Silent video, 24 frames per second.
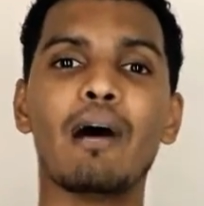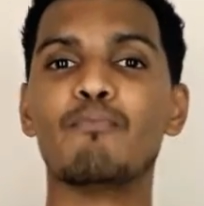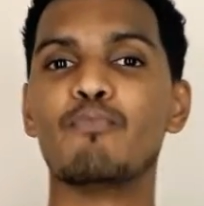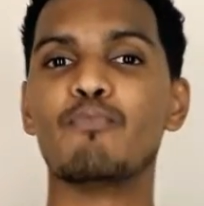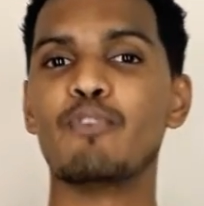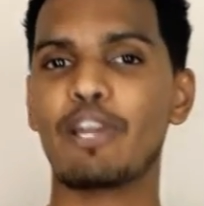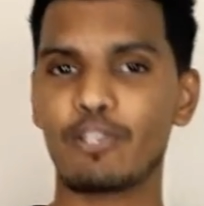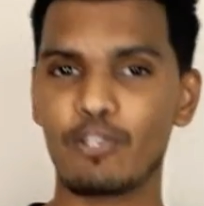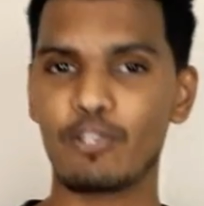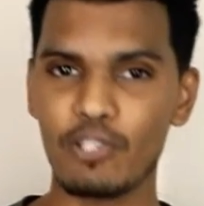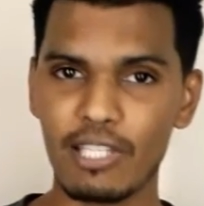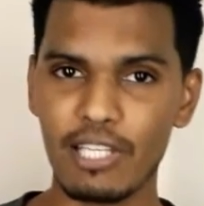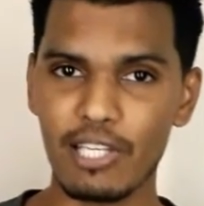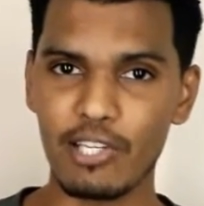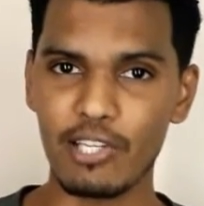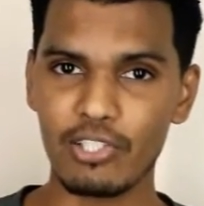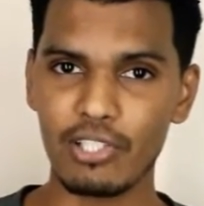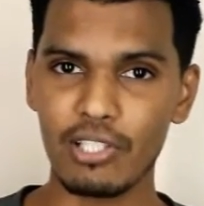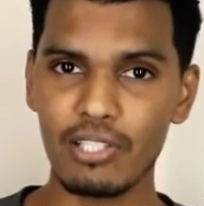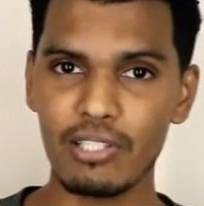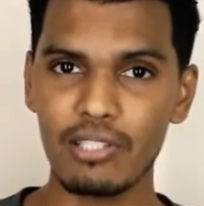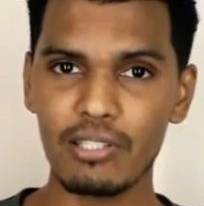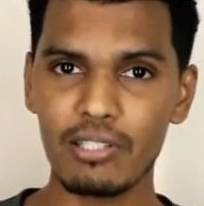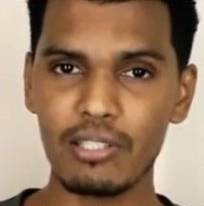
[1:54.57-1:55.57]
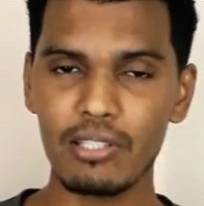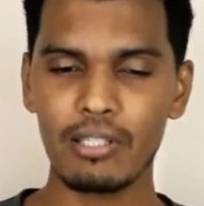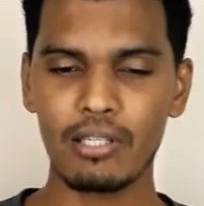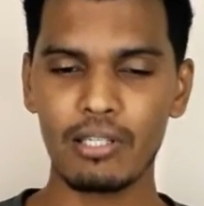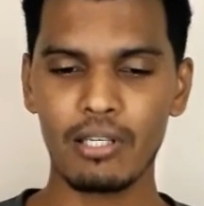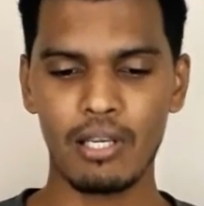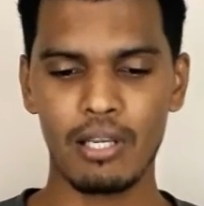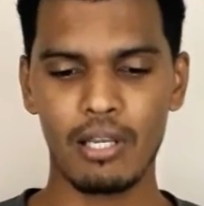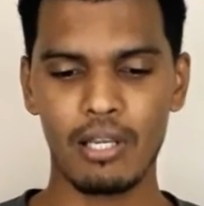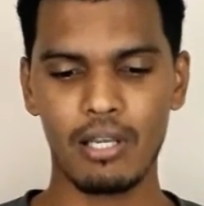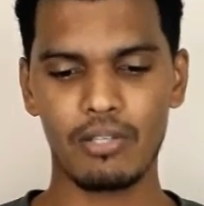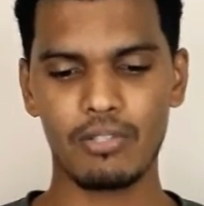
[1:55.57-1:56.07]
regulations
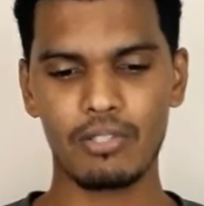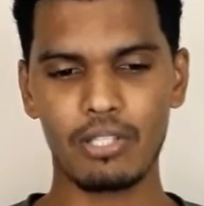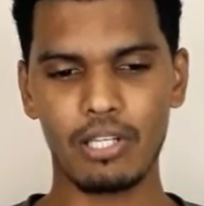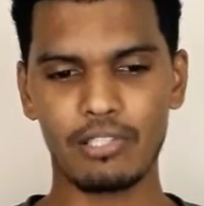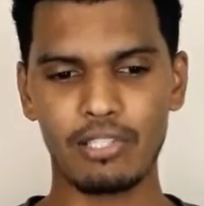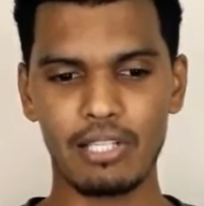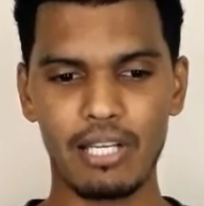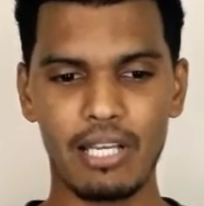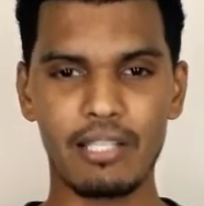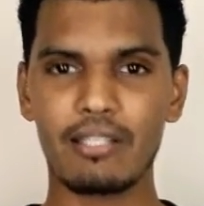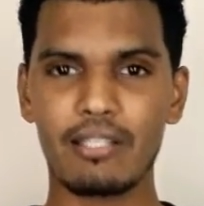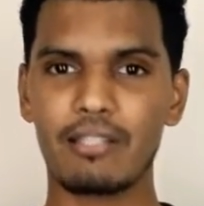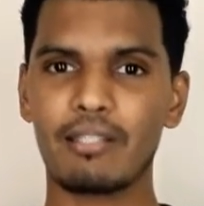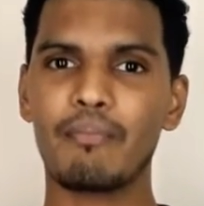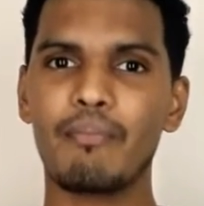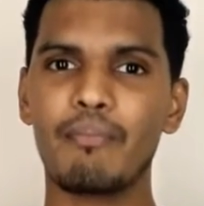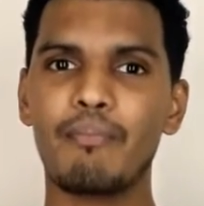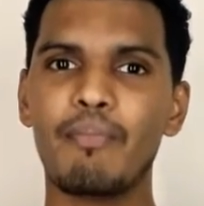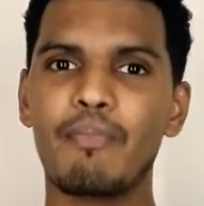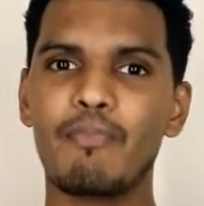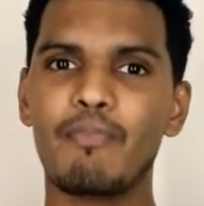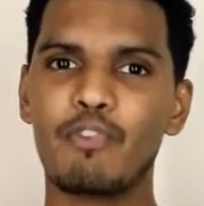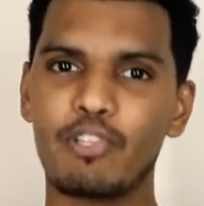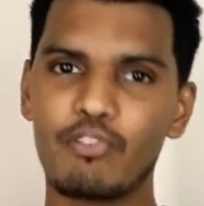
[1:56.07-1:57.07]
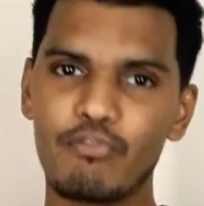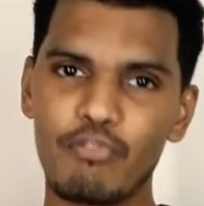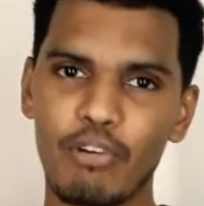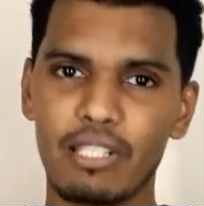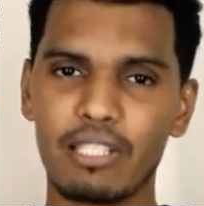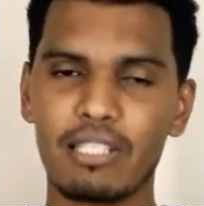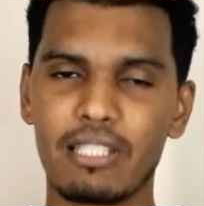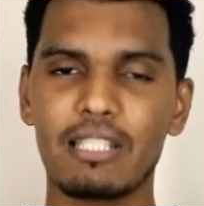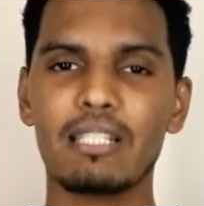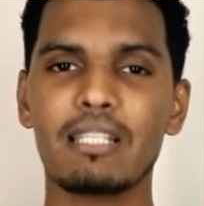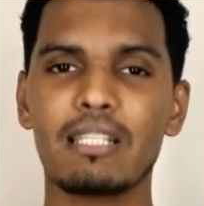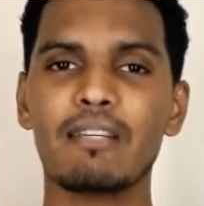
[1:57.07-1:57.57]
such as
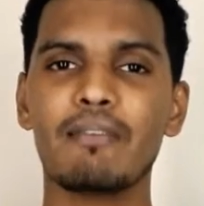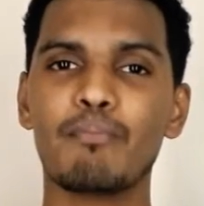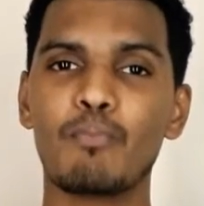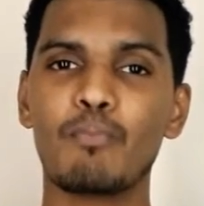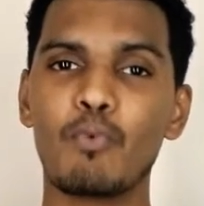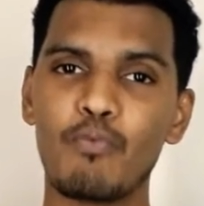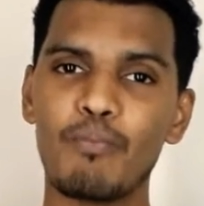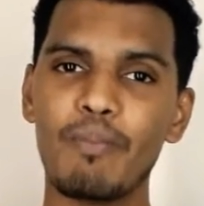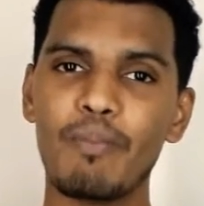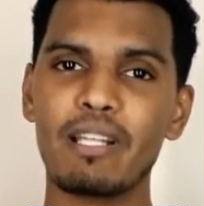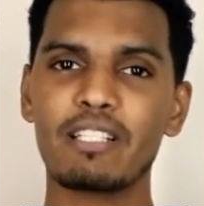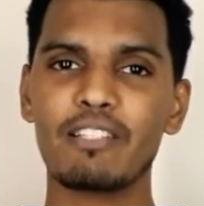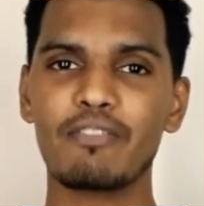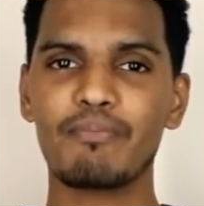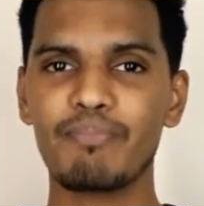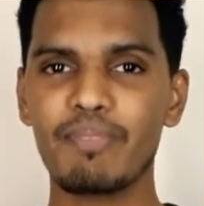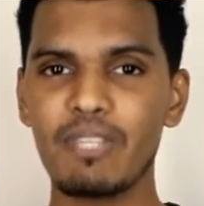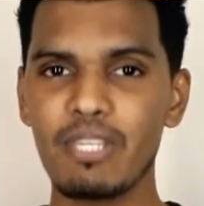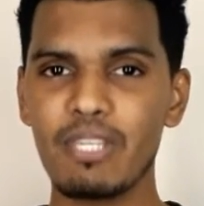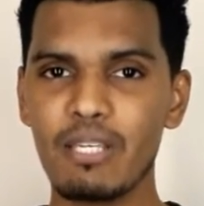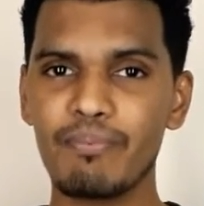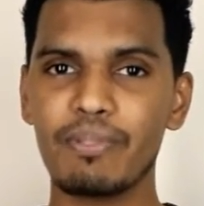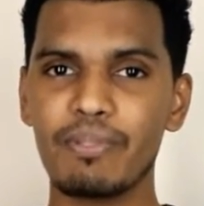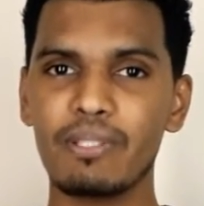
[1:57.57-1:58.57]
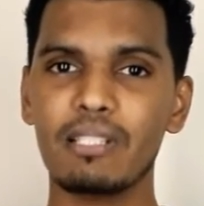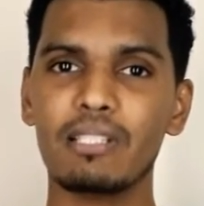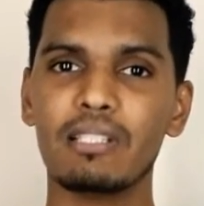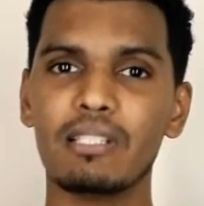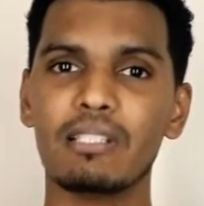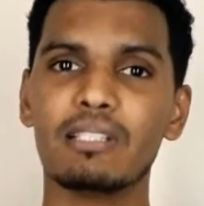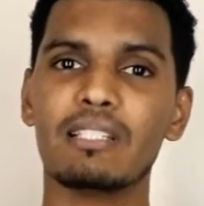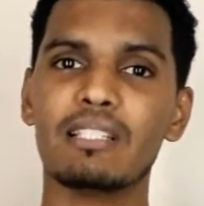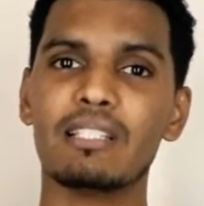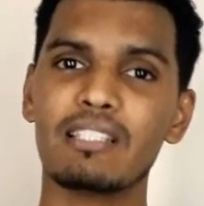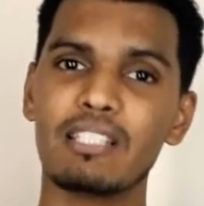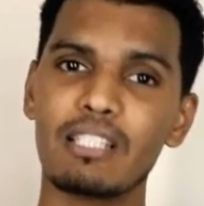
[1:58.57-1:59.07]
restricting the movement of people,
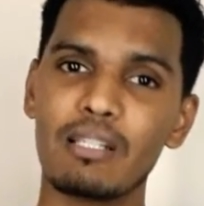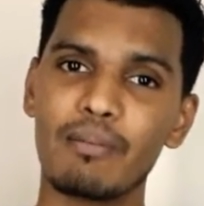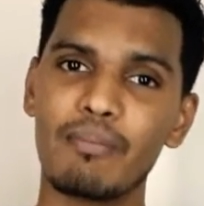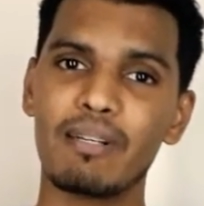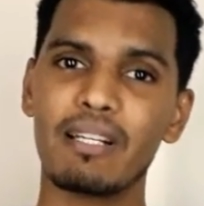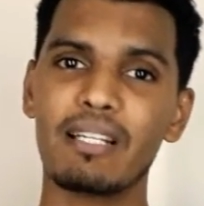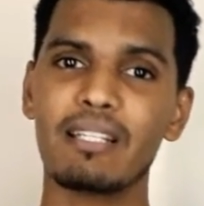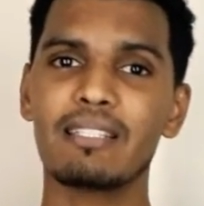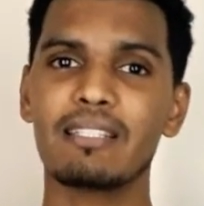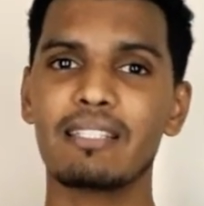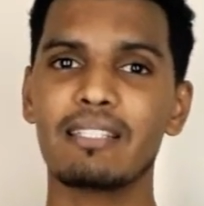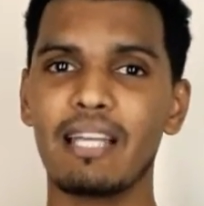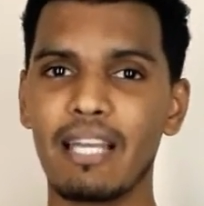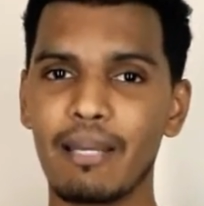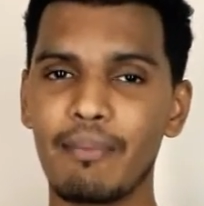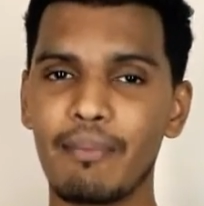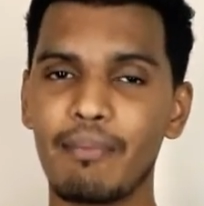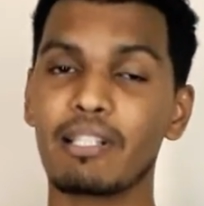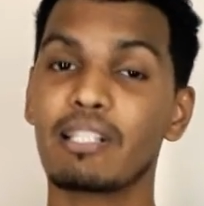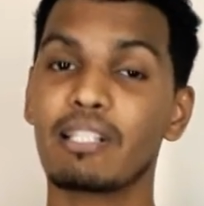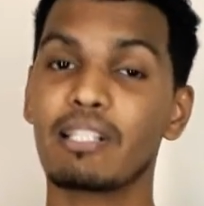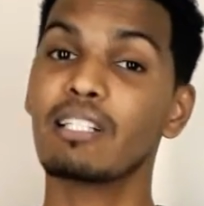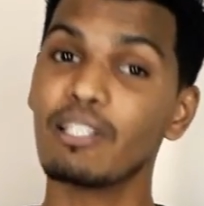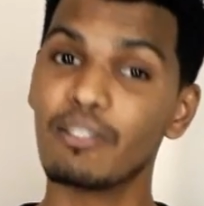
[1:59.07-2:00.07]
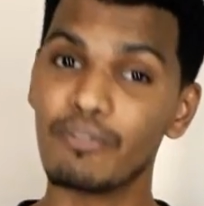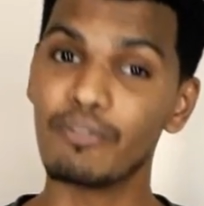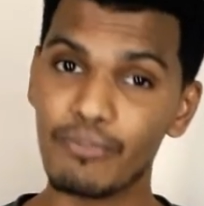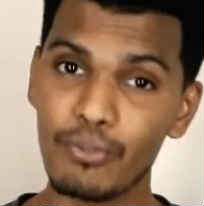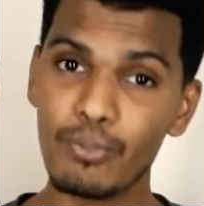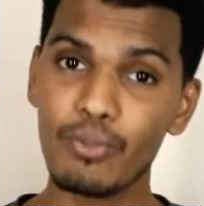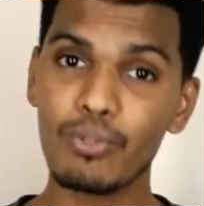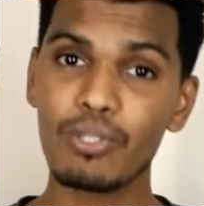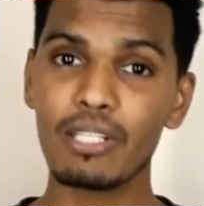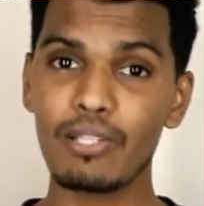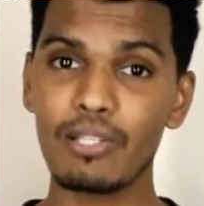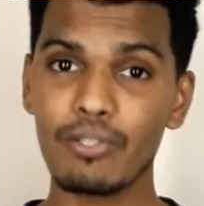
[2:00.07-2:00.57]
determining time and
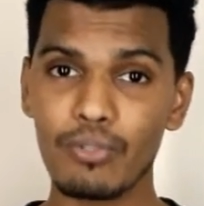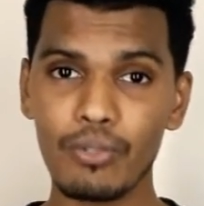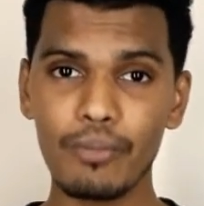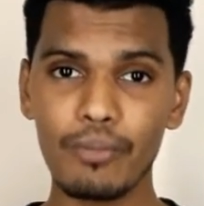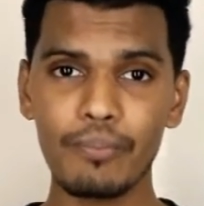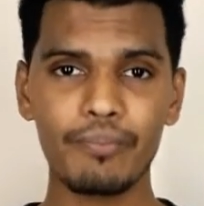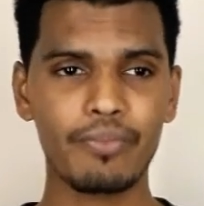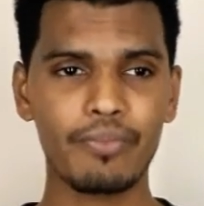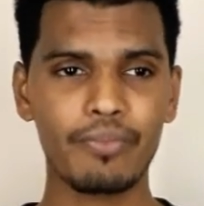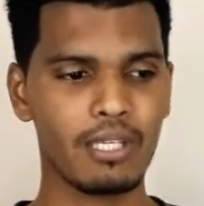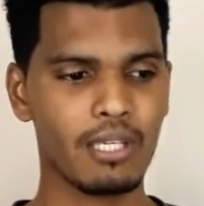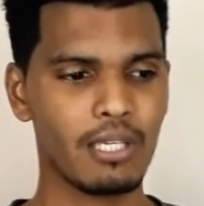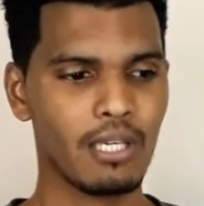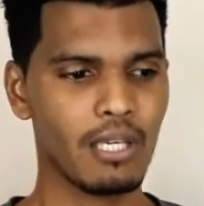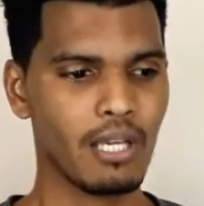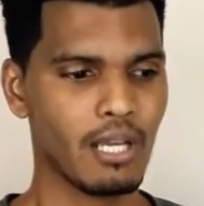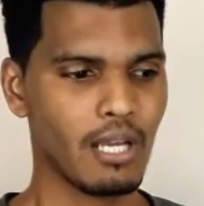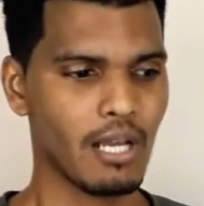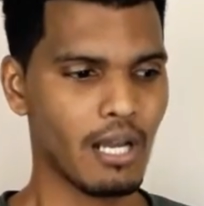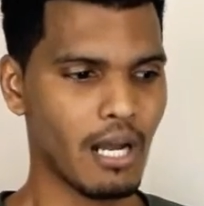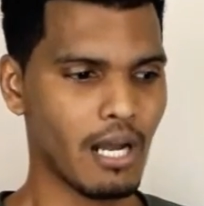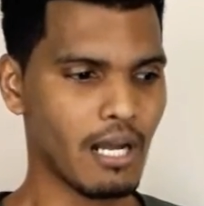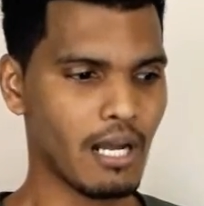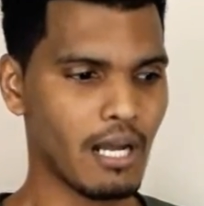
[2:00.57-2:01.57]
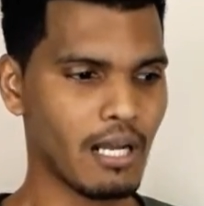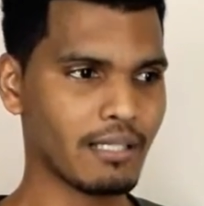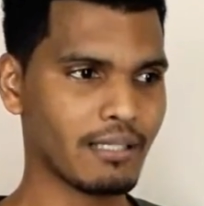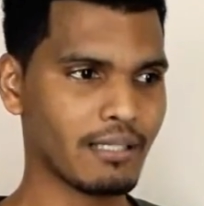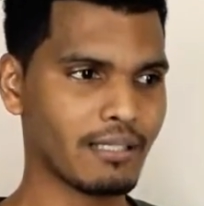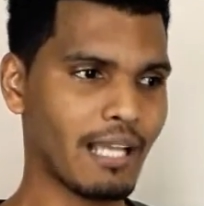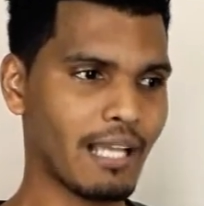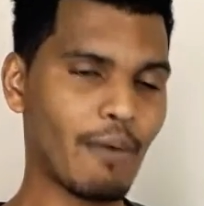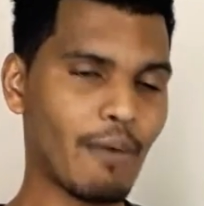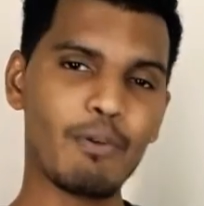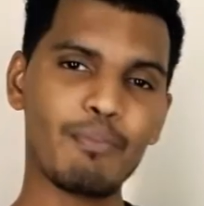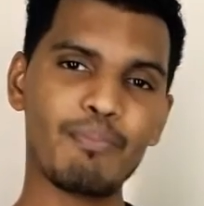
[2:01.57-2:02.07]
curfews and so.
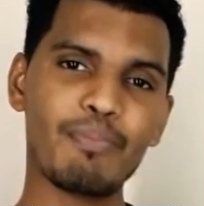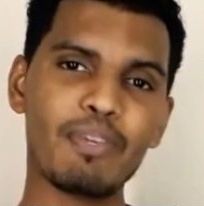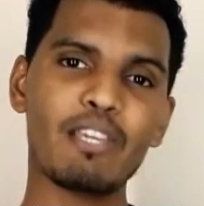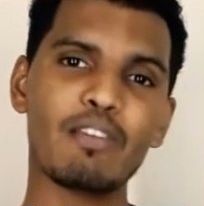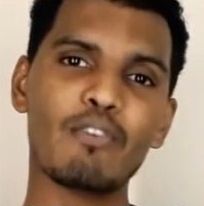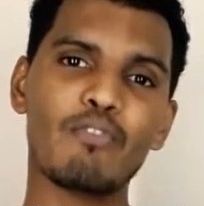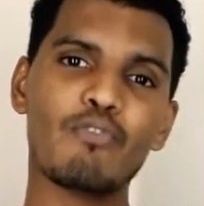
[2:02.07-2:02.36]
That would be